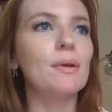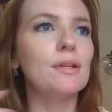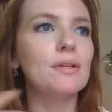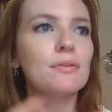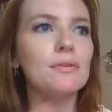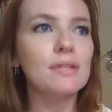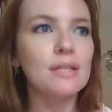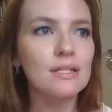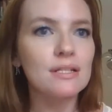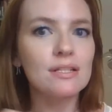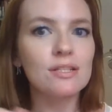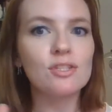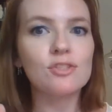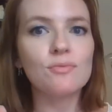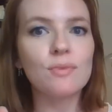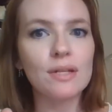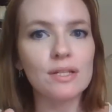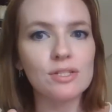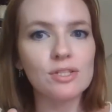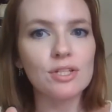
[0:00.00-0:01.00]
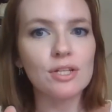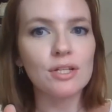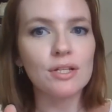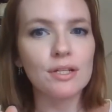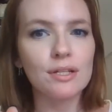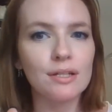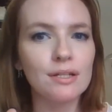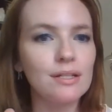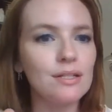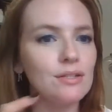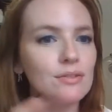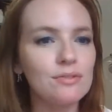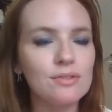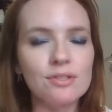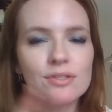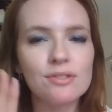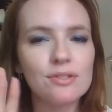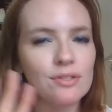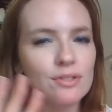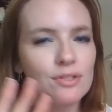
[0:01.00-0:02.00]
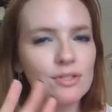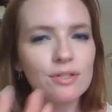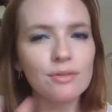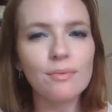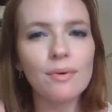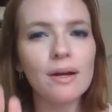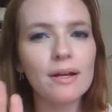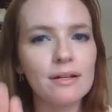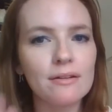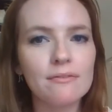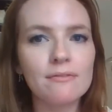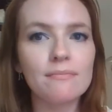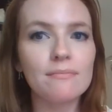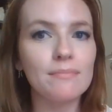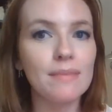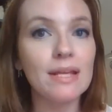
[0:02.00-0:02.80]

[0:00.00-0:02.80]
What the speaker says: When you're in that situation, you want to